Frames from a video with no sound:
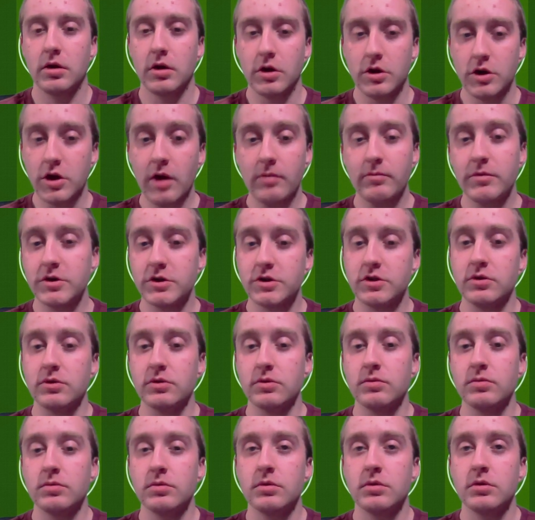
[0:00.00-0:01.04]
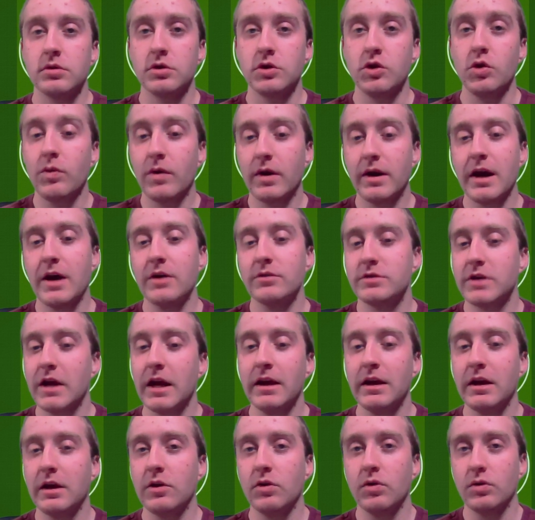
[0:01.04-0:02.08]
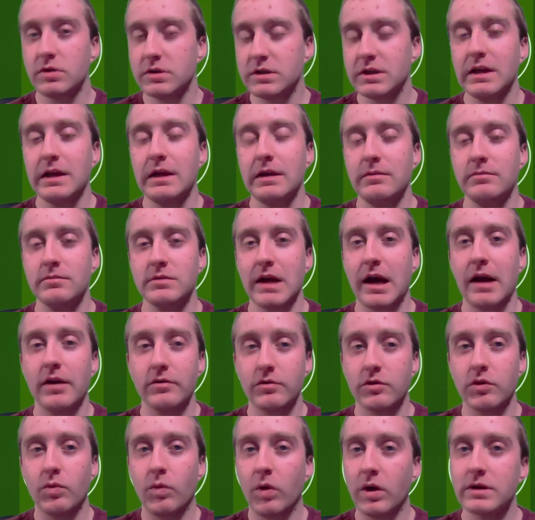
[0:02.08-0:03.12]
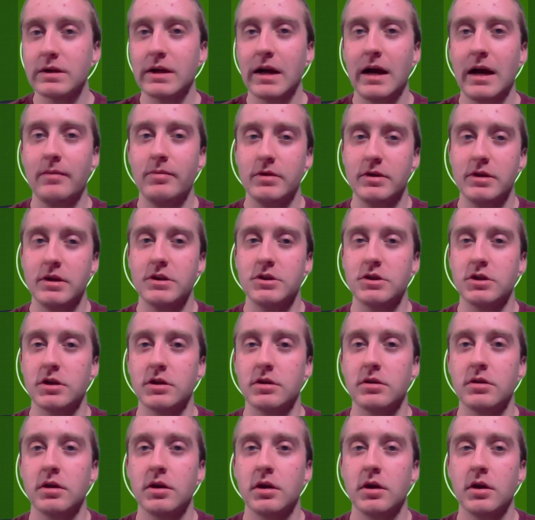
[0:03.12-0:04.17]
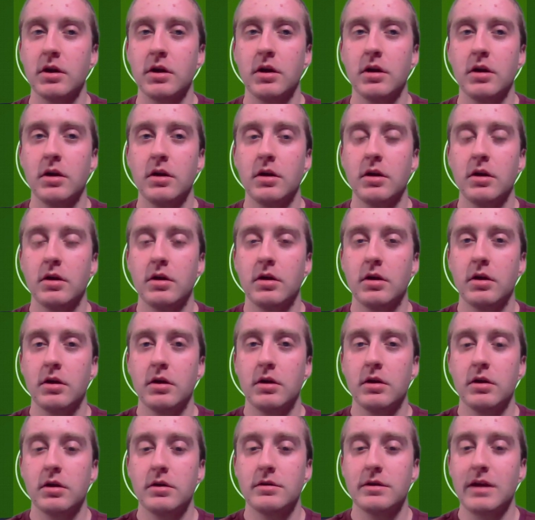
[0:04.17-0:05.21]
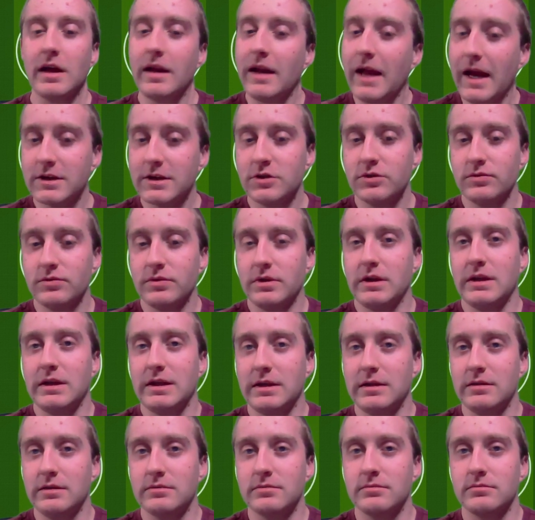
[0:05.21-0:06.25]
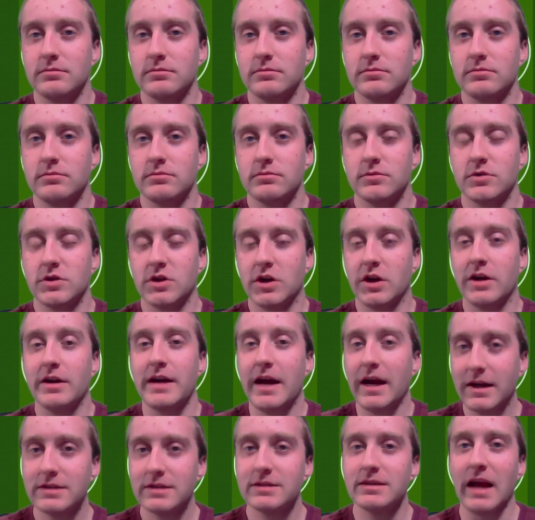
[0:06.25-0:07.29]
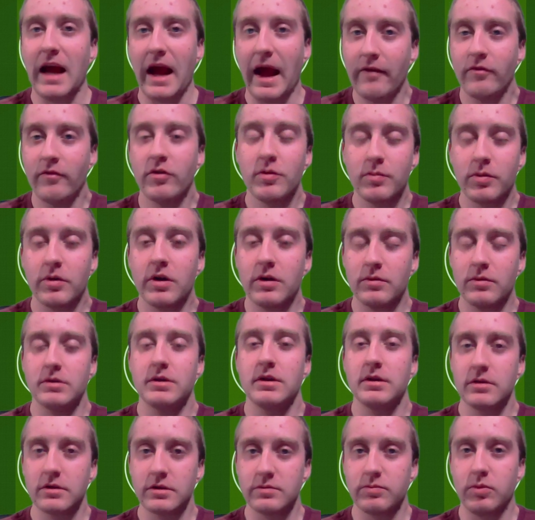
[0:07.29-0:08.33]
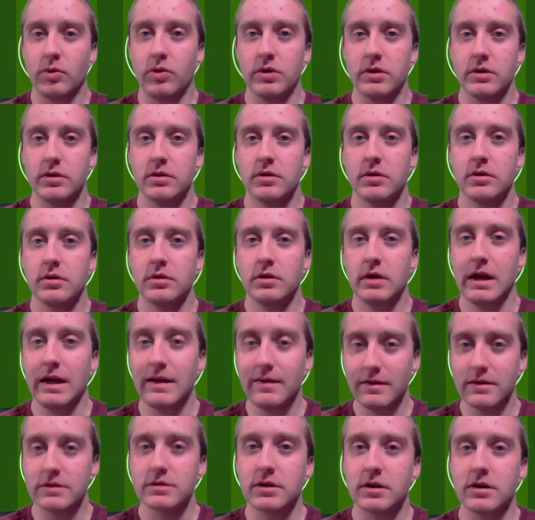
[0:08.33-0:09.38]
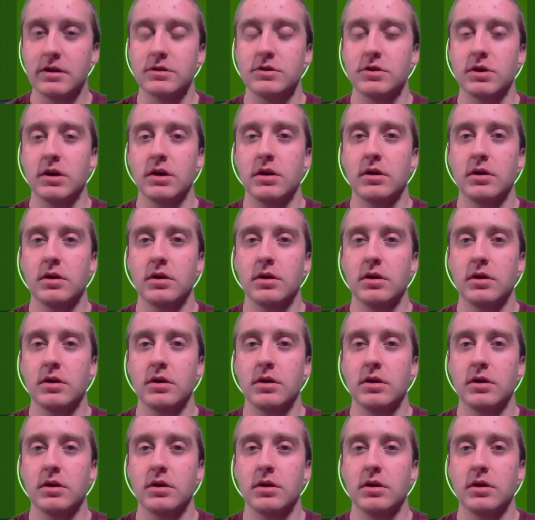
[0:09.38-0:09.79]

Number two, you are now taking your teams out of the one competition that actually connects everybody within the sport in this country.